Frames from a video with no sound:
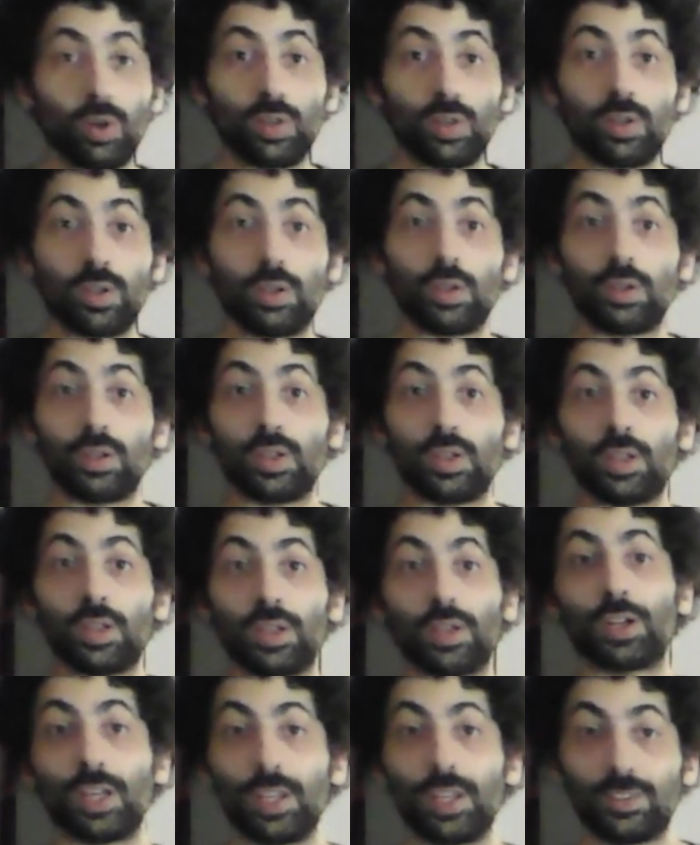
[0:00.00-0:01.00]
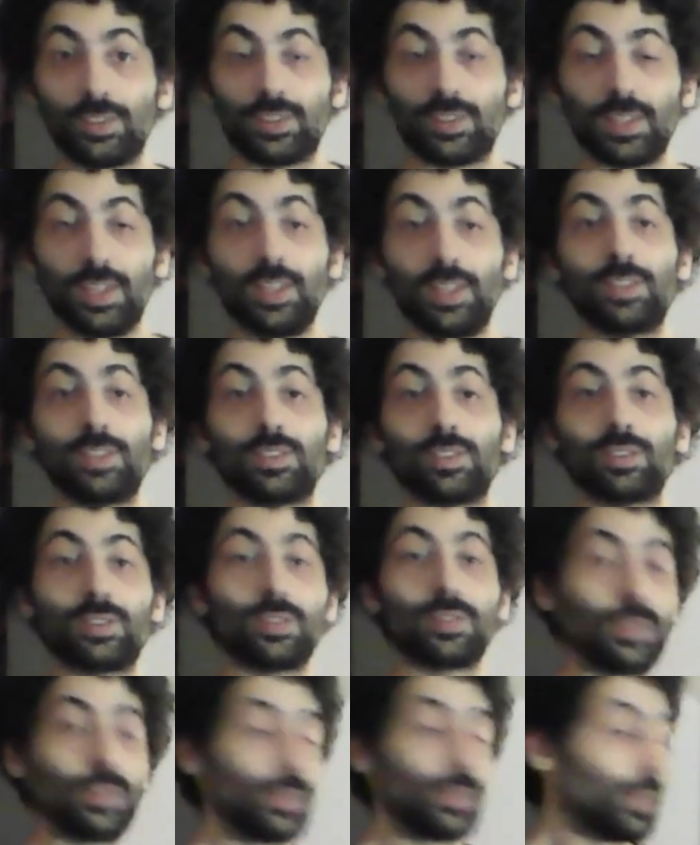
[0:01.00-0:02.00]
want to create
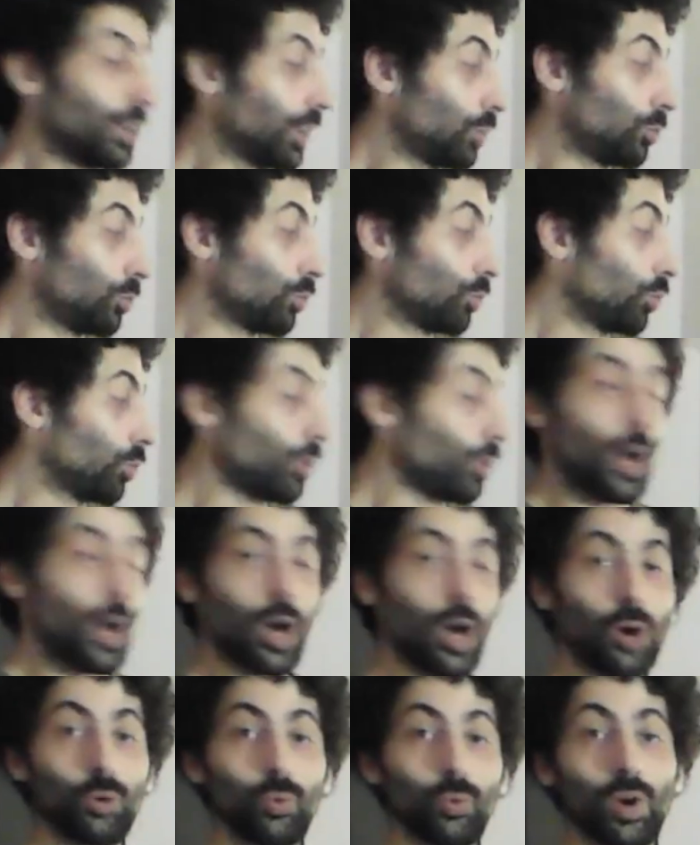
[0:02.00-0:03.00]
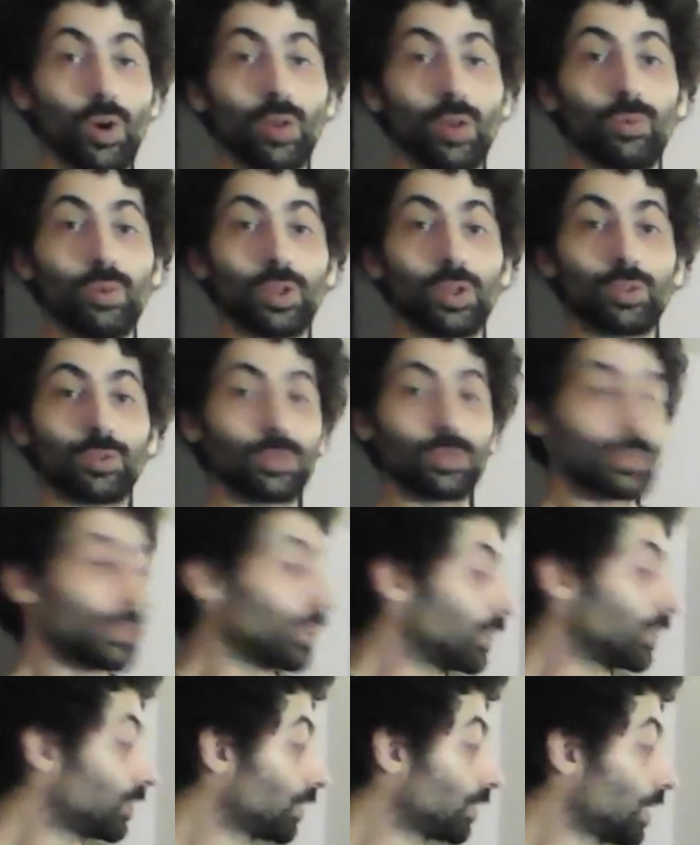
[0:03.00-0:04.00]
scenes and you don't know how and where to
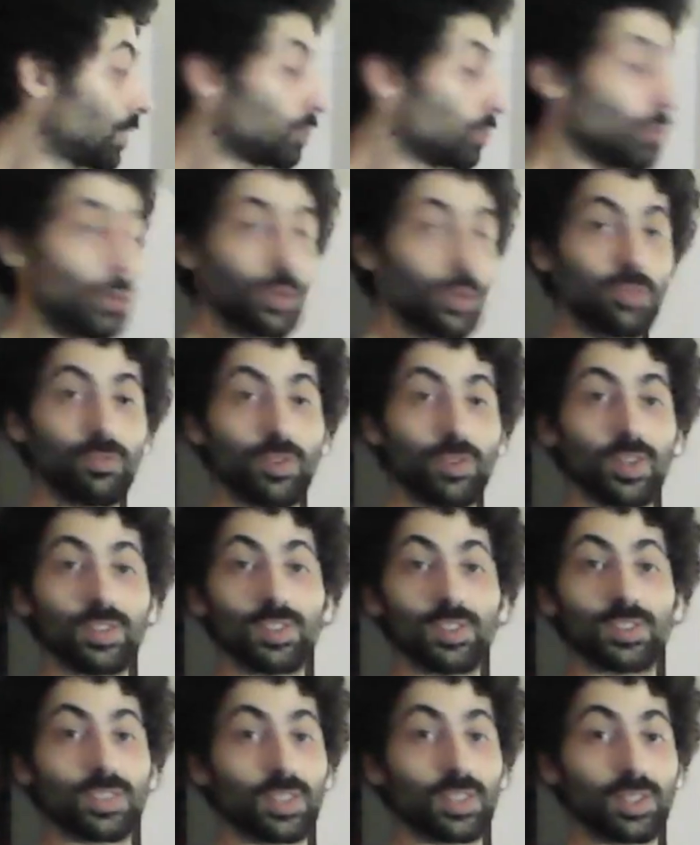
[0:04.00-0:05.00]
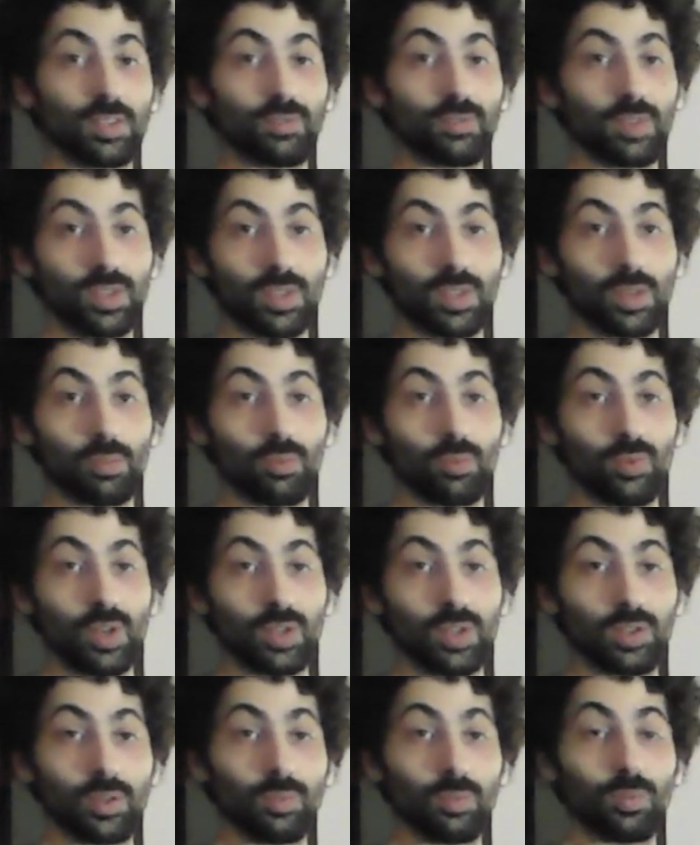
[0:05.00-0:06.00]
start, try doing faces and giving them
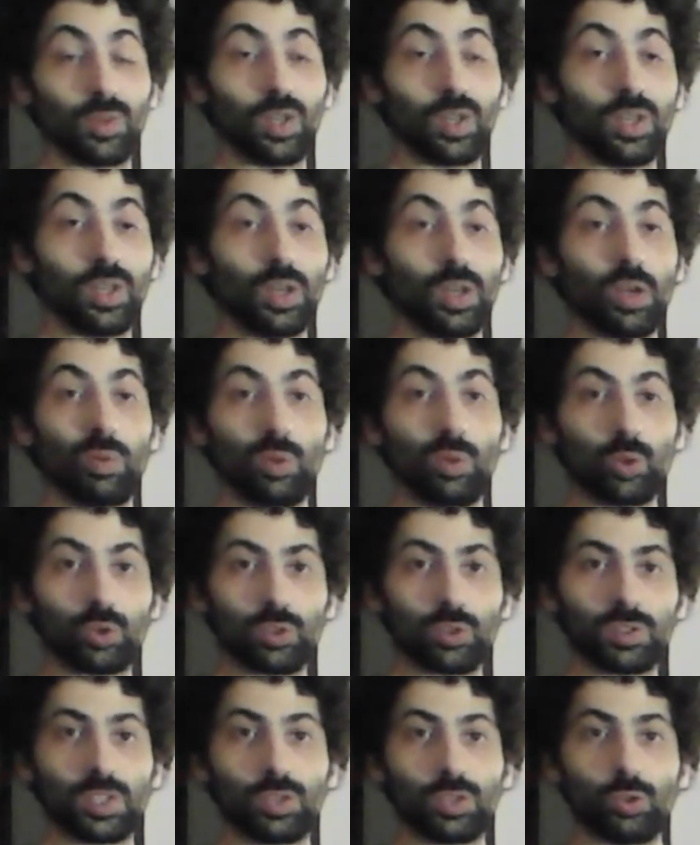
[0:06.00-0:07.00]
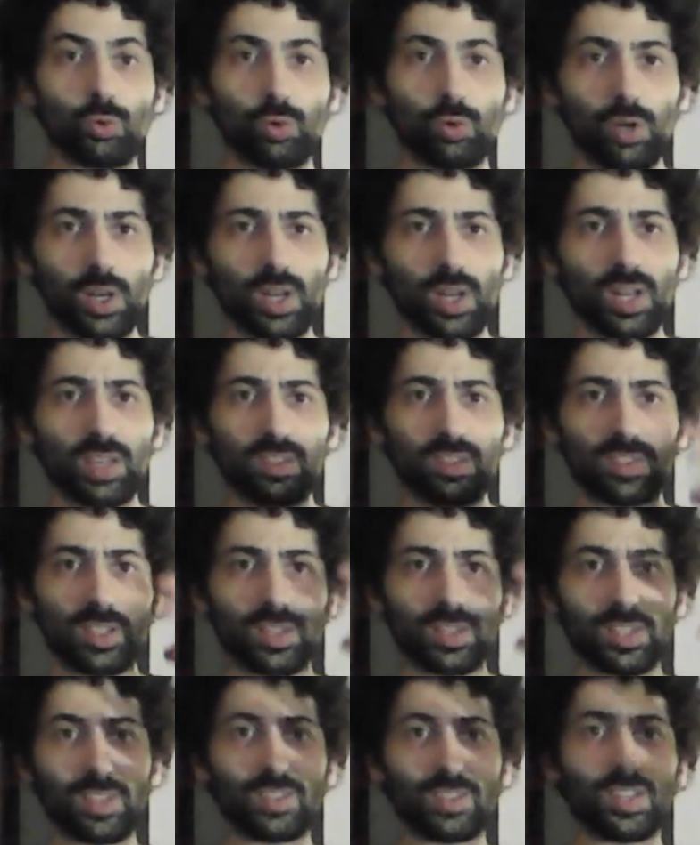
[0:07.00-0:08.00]
random emotions, and you will realize
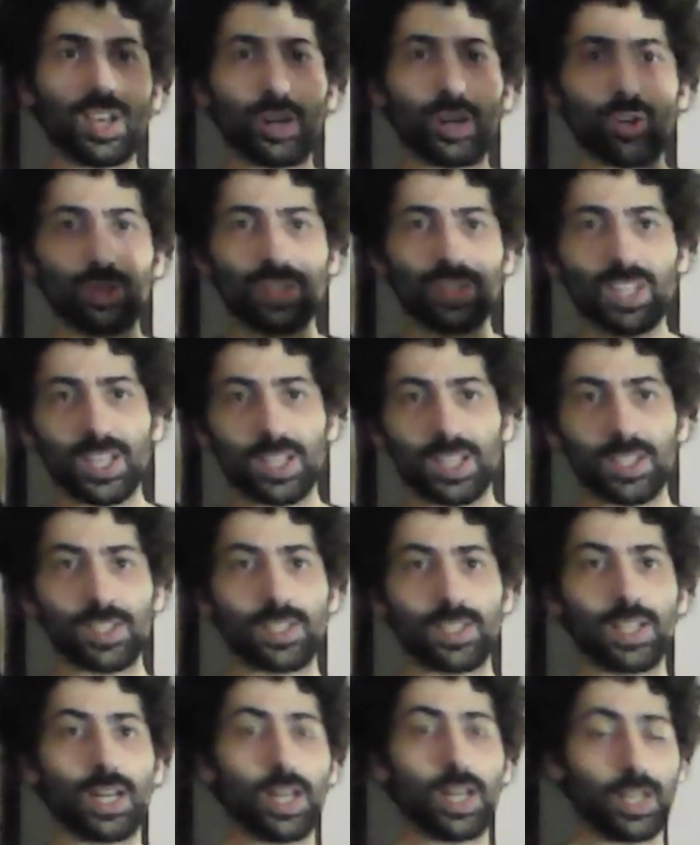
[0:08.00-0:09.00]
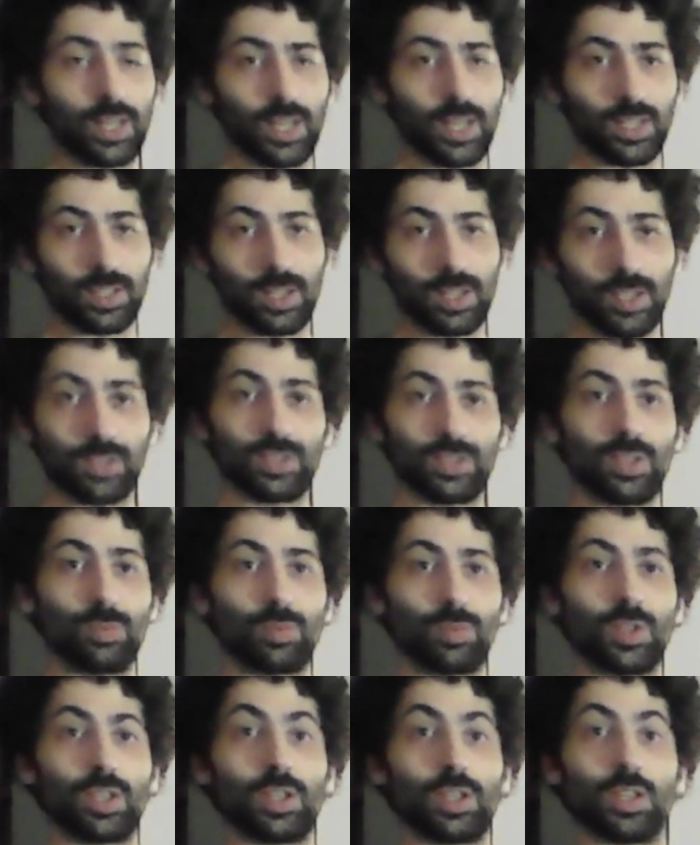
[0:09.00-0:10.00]
that this guy looks like he's telling that guy
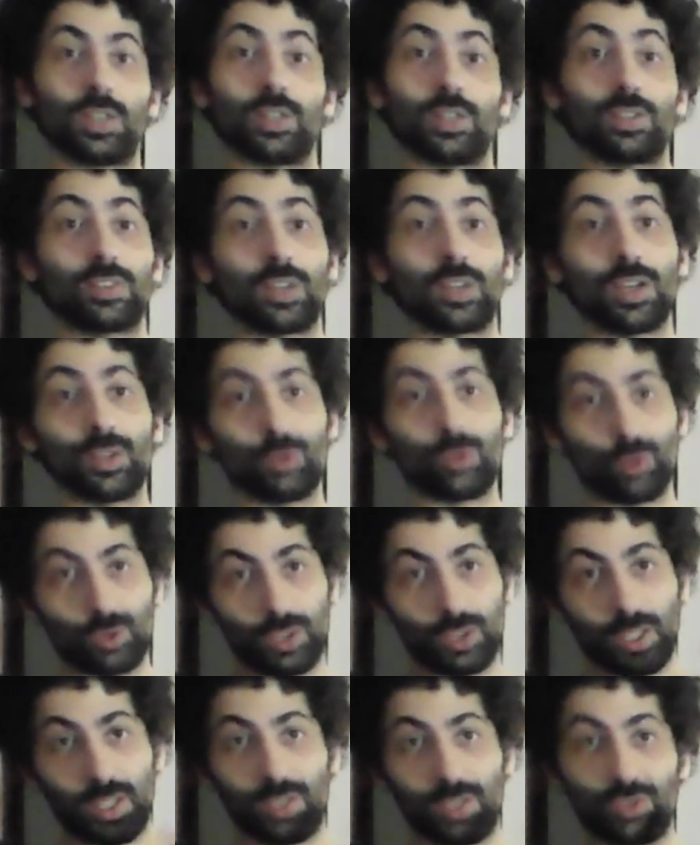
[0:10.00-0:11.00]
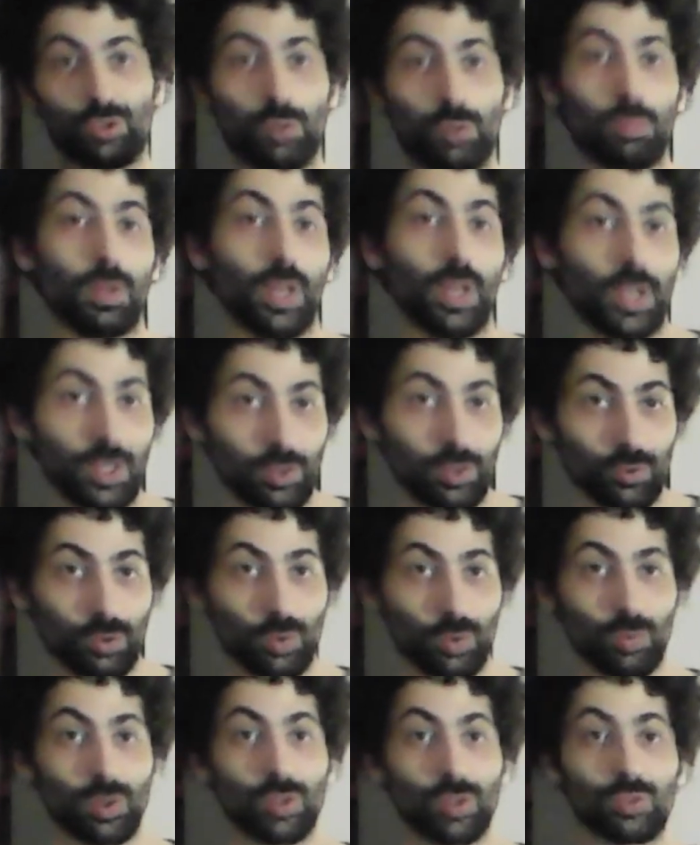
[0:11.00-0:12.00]
something, and this guy looks like he's replying to
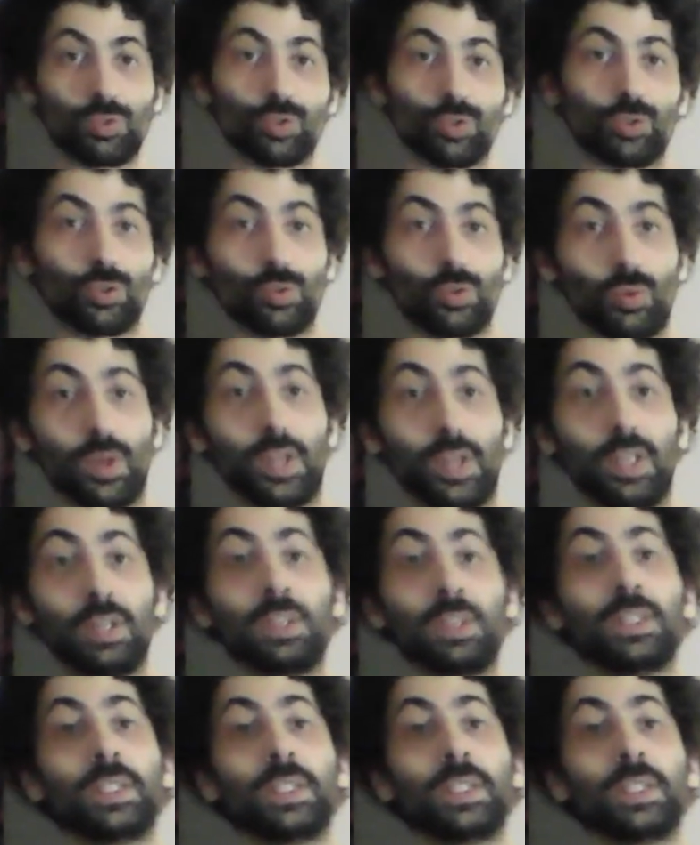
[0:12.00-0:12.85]
him in a certain way.